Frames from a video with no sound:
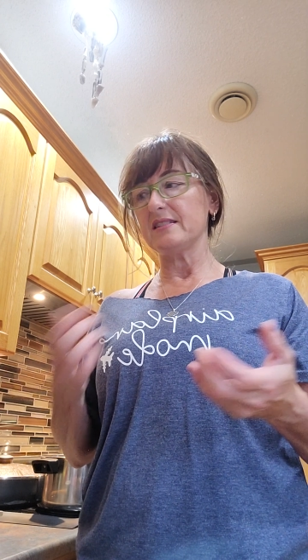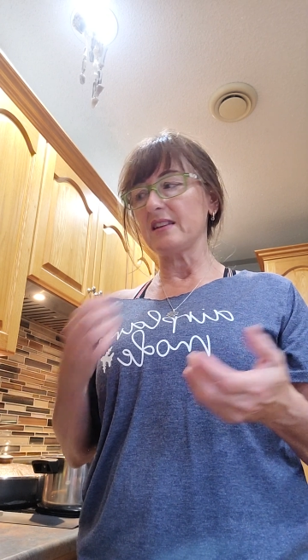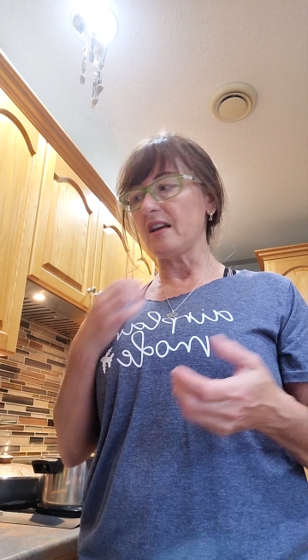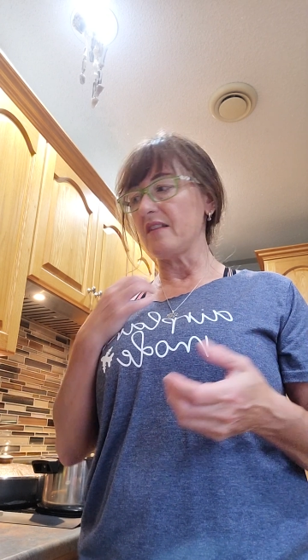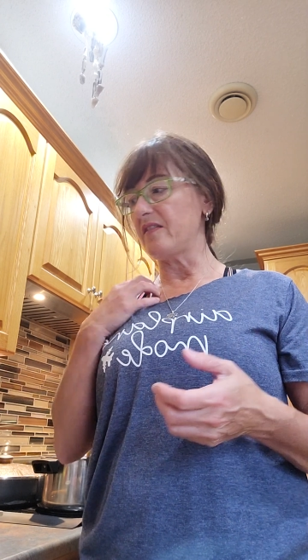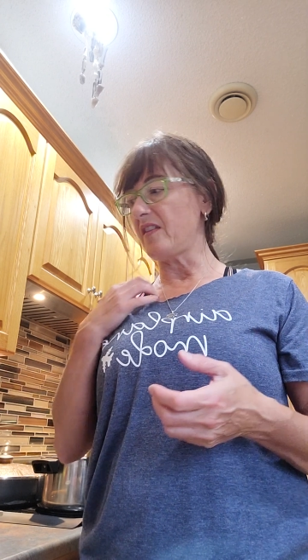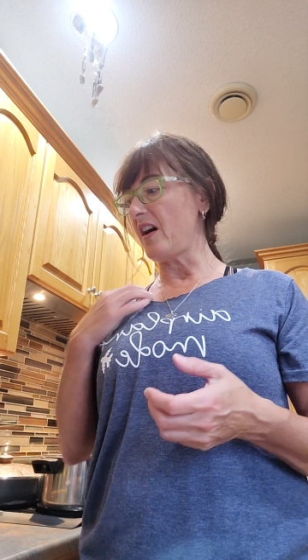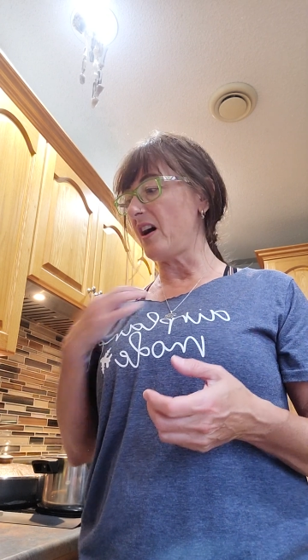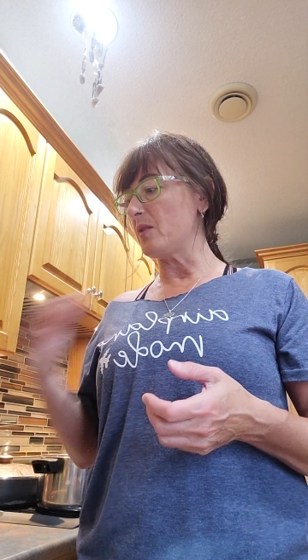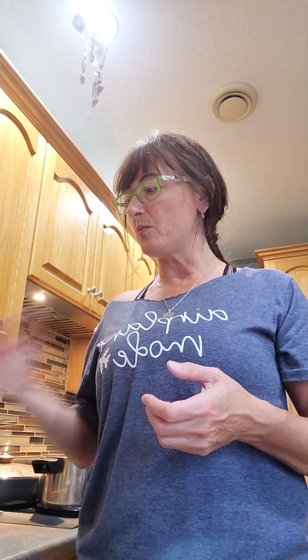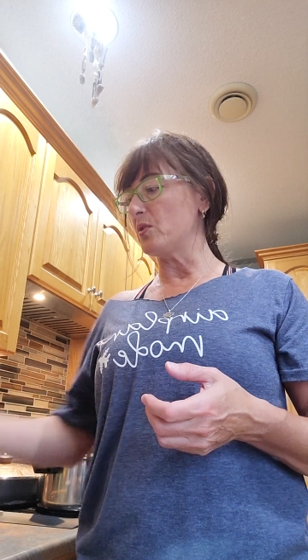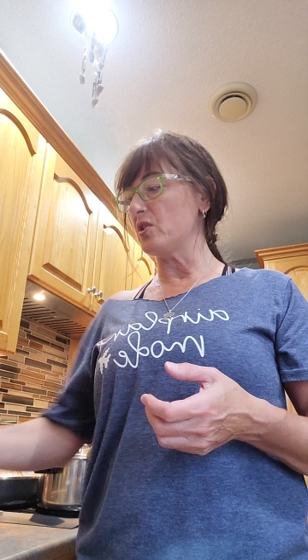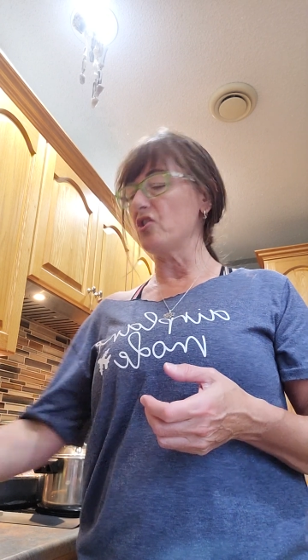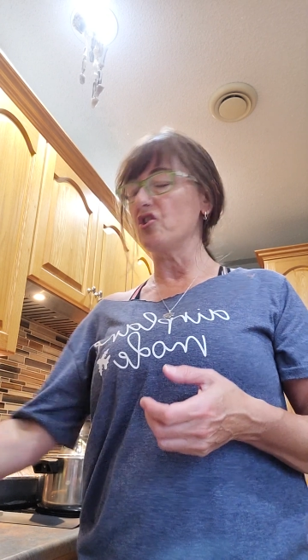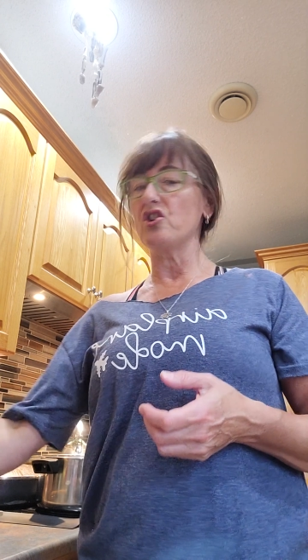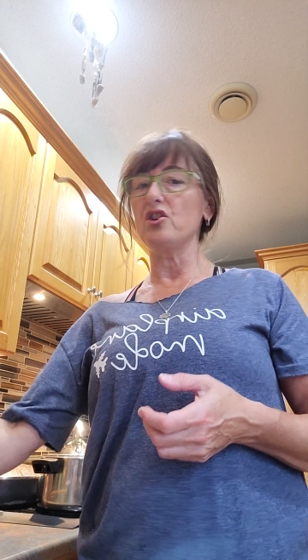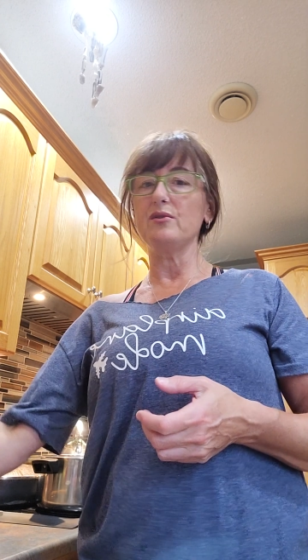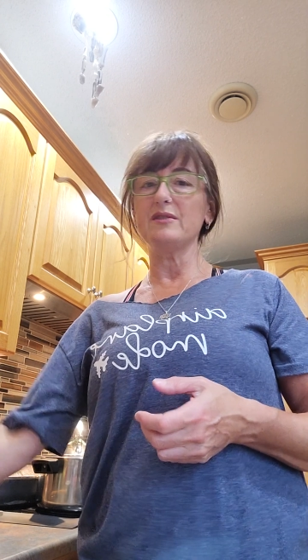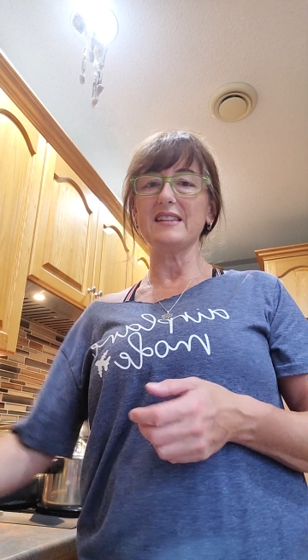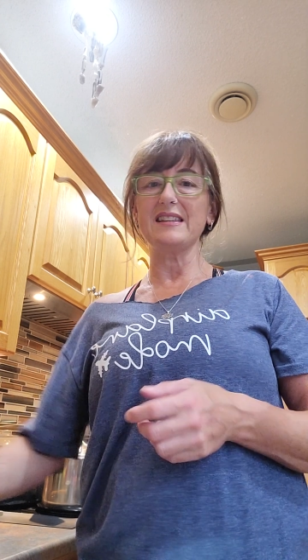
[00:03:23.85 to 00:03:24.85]
I find when you're
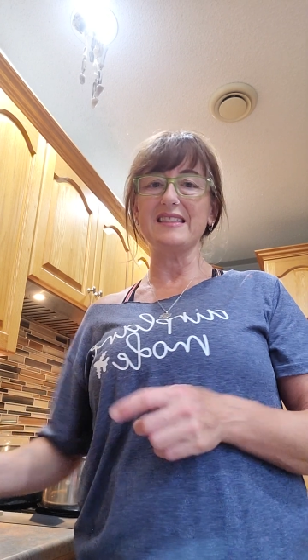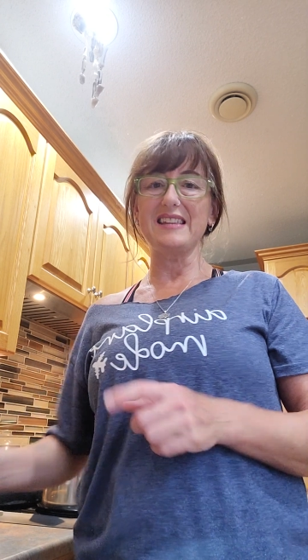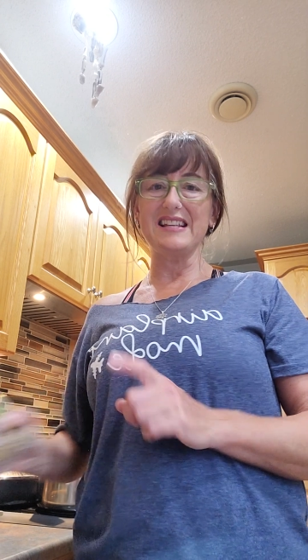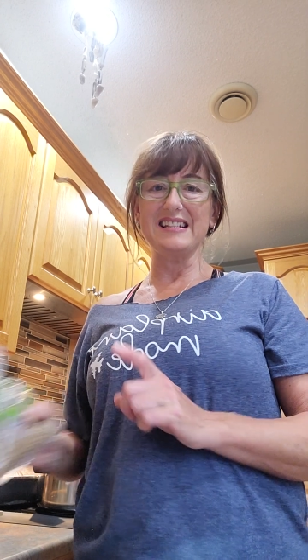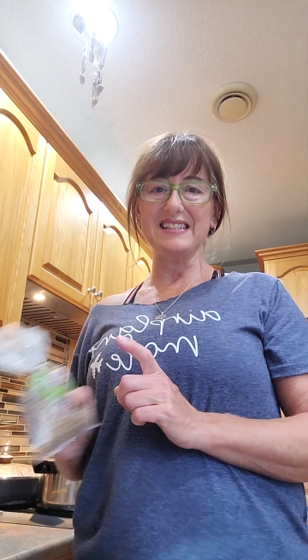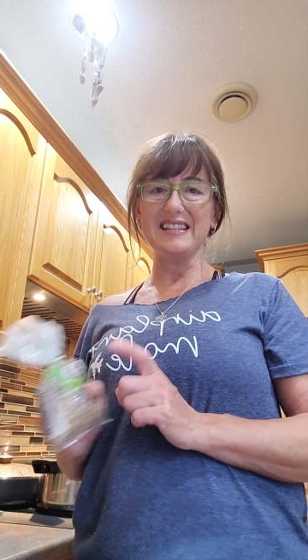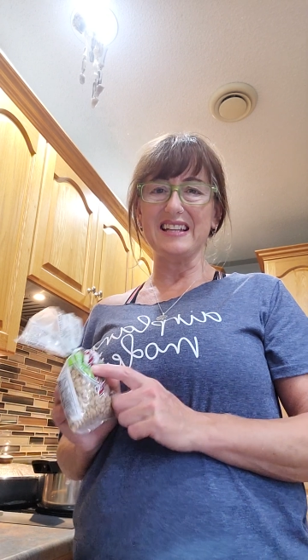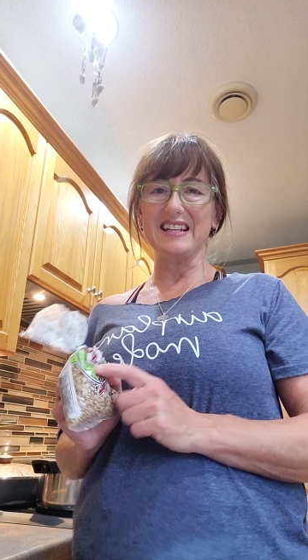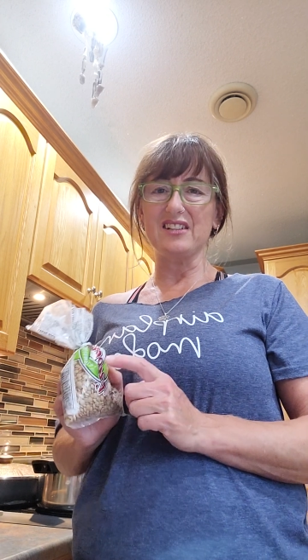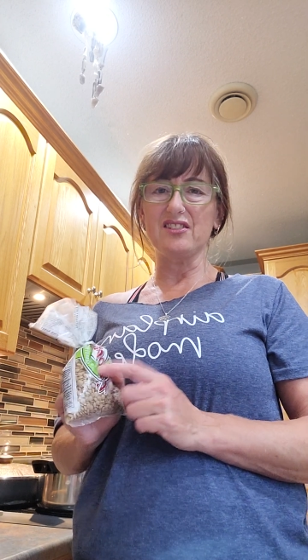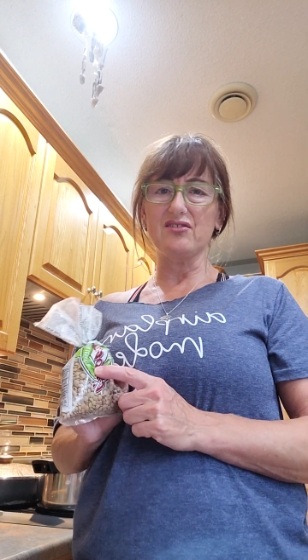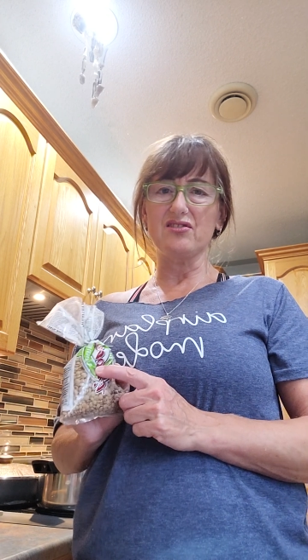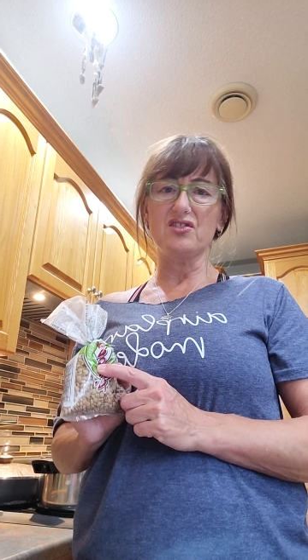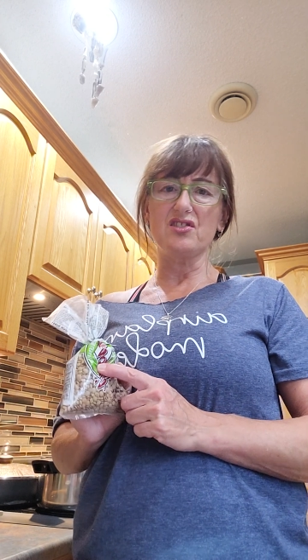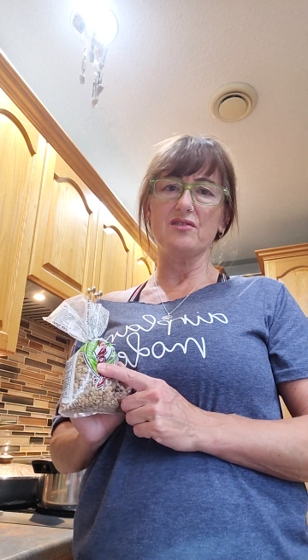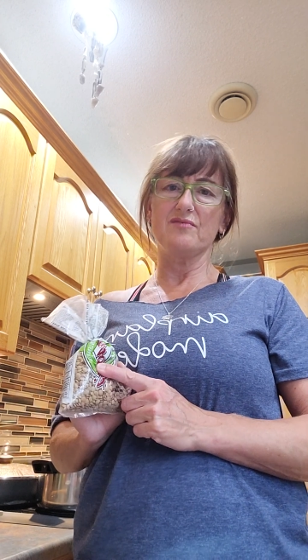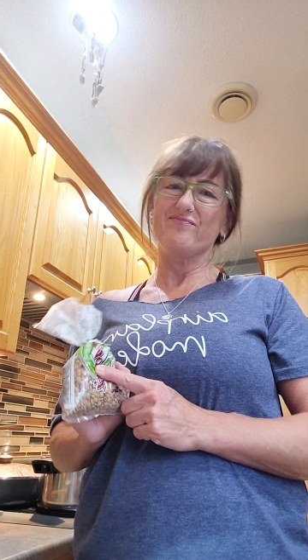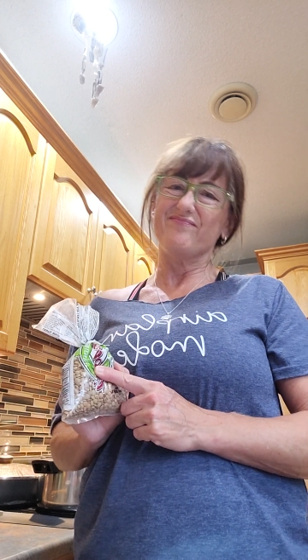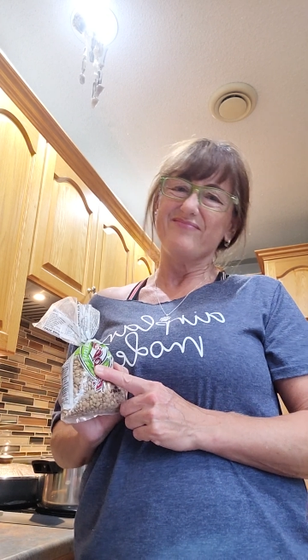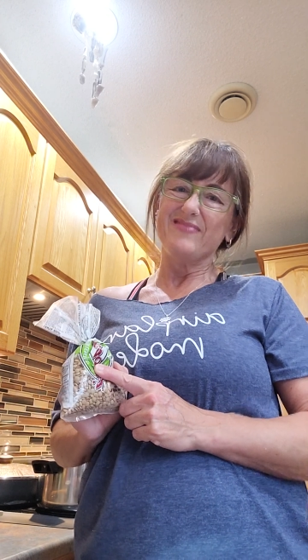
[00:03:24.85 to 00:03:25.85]
using these lentils,
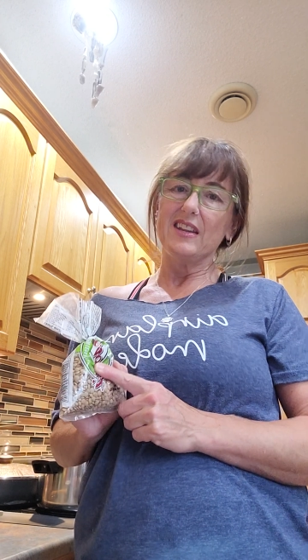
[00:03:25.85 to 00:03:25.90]
you